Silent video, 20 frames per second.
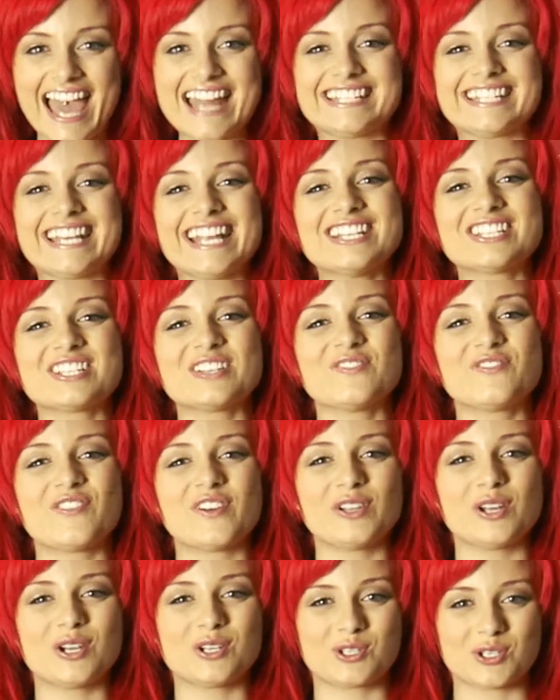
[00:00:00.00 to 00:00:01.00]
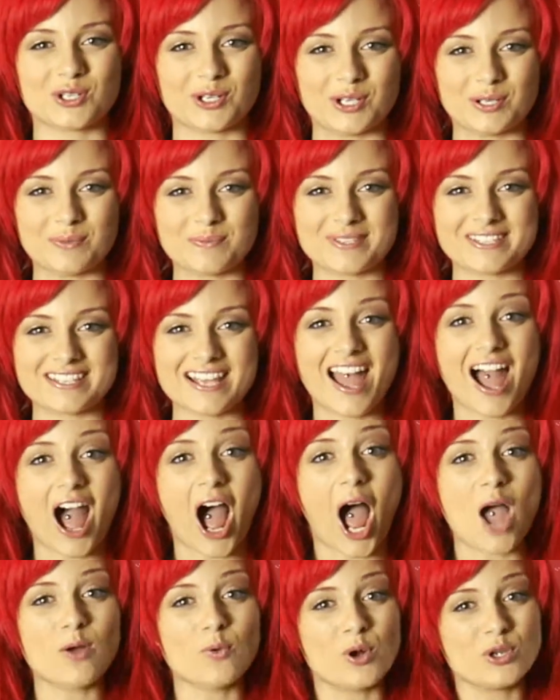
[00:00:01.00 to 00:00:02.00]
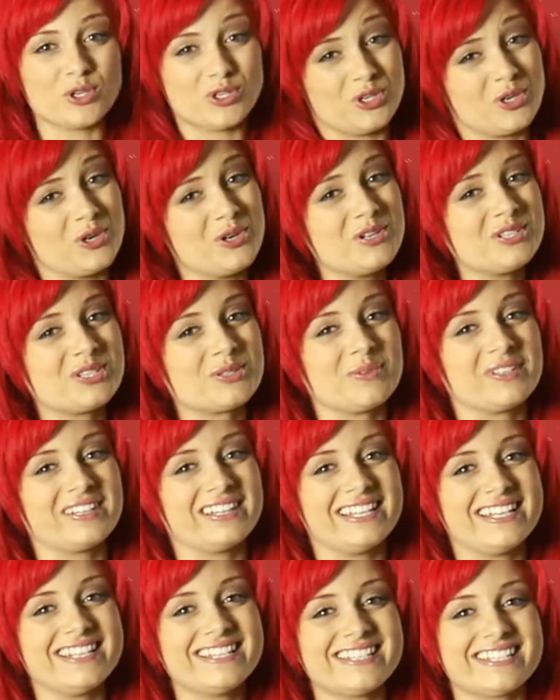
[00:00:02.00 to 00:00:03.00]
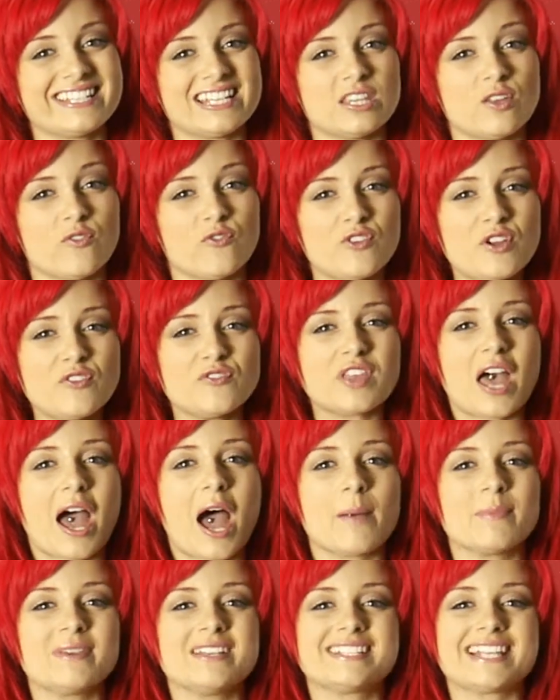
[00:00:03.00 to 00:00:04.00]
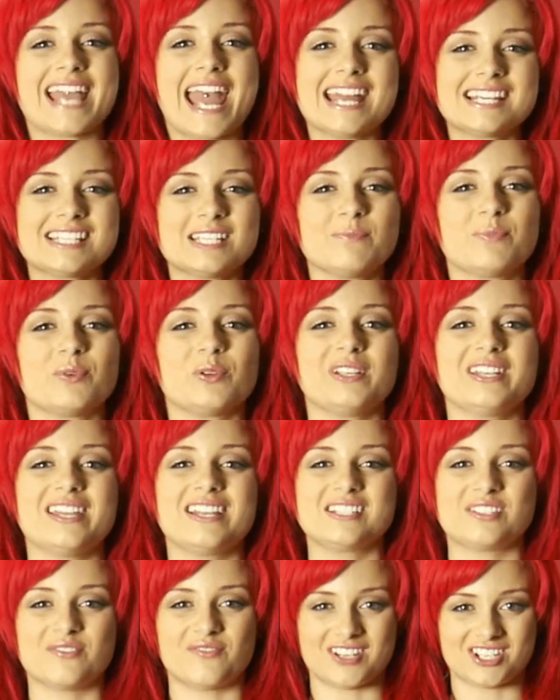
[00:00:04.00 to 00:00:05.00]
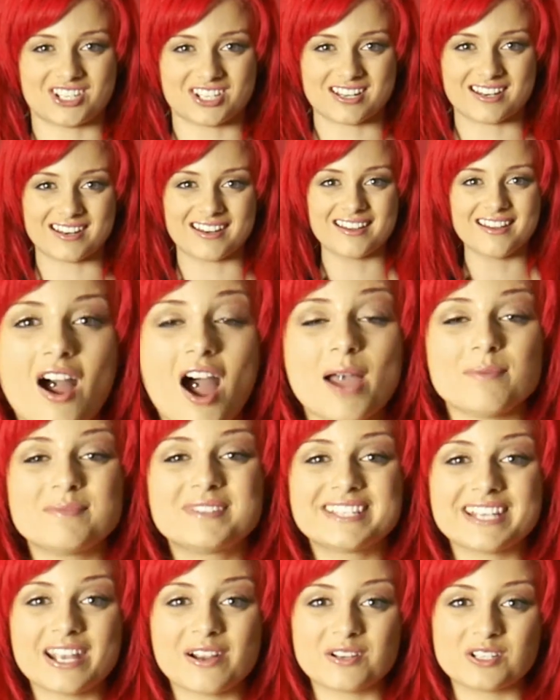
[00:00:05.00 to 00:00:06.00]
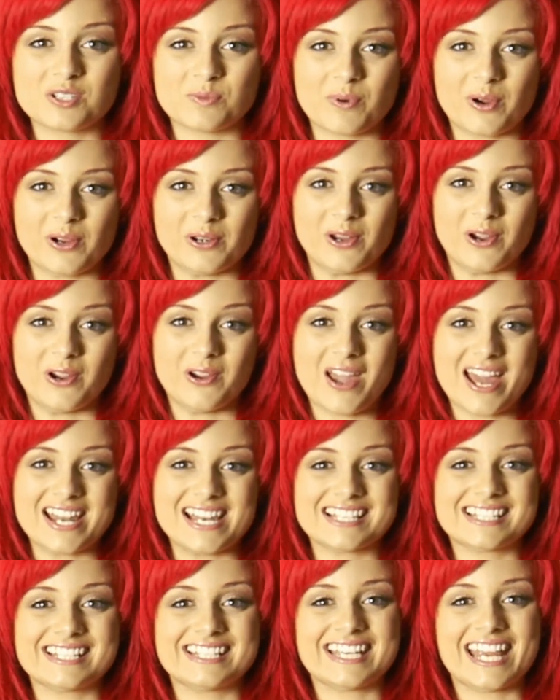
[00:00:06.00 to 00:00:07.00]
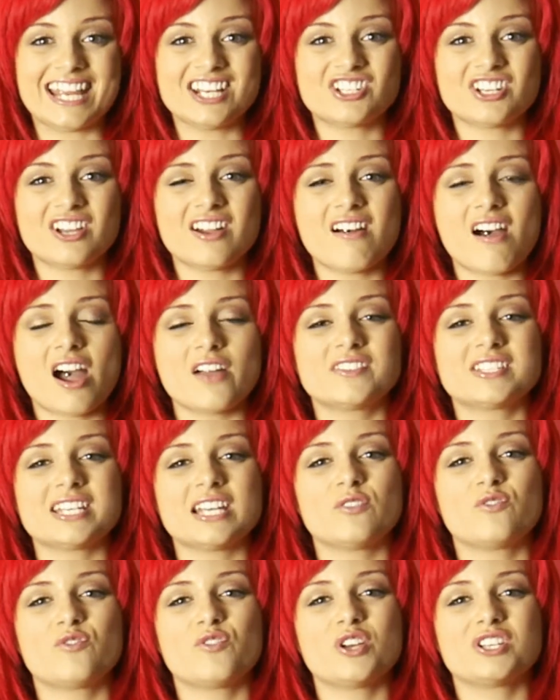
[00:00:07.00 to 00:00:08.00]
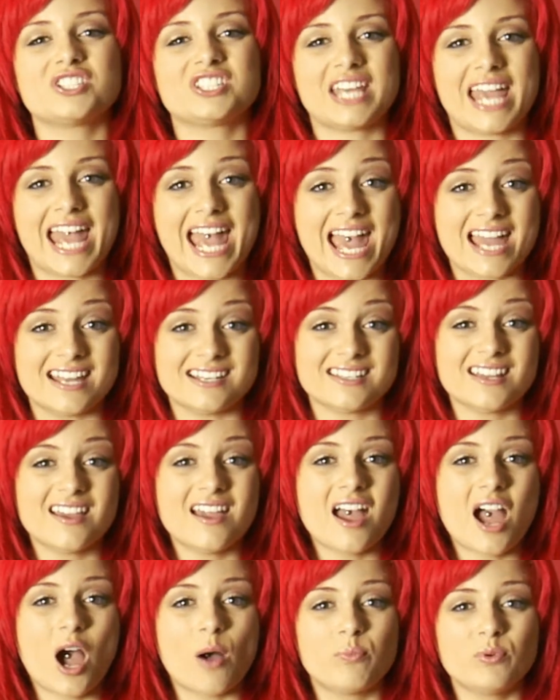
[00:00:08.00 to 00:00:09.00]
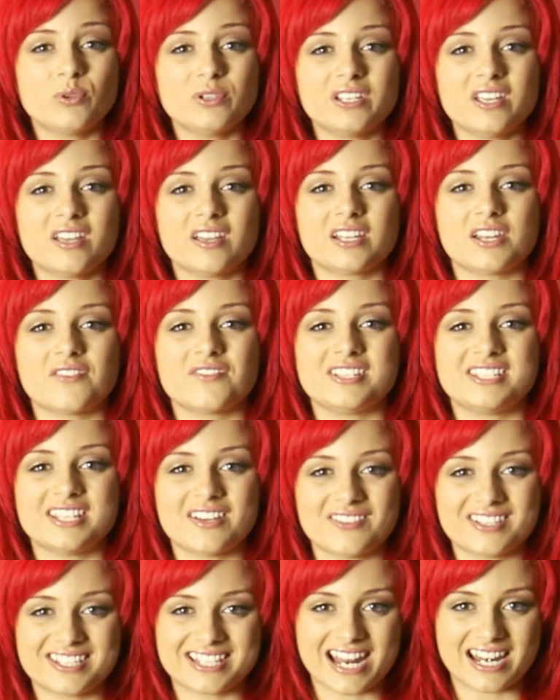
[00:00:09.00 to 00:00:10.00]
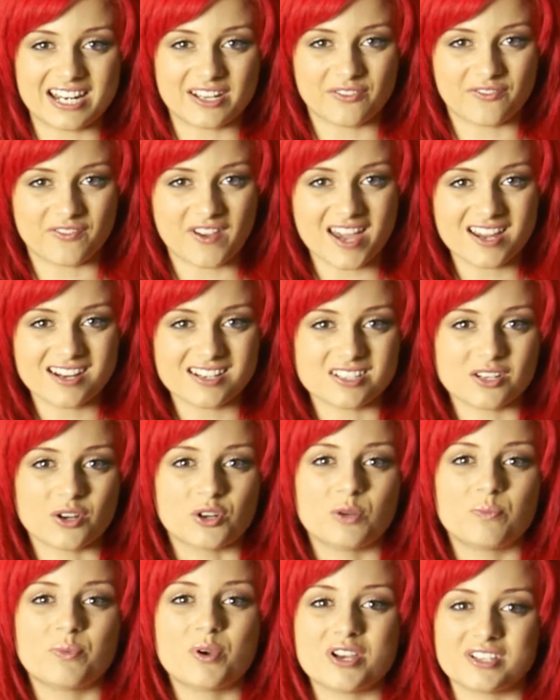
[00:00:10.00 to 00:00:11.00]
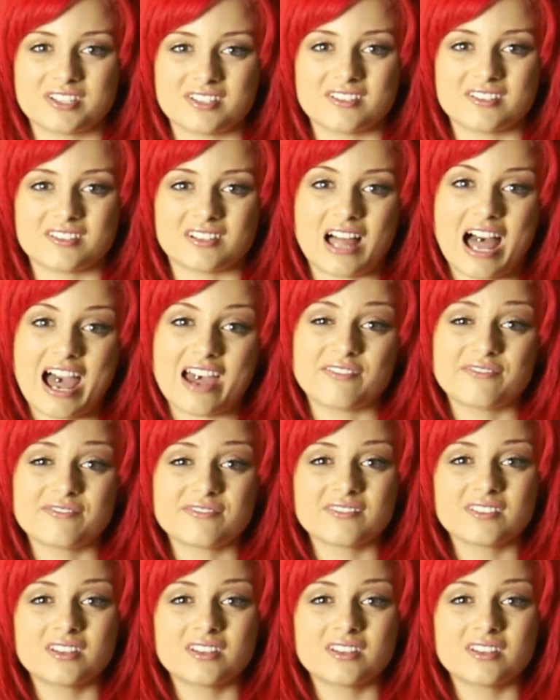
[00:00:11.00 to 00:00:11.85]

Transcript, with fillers: Attention fellow troops, I want you to enlist in the Fifth Army's Anti-Bullying Division. I'm Sarah De Bono, and as a teacher, I've seen firsthand how bullying can have a devastating effect on a person's life.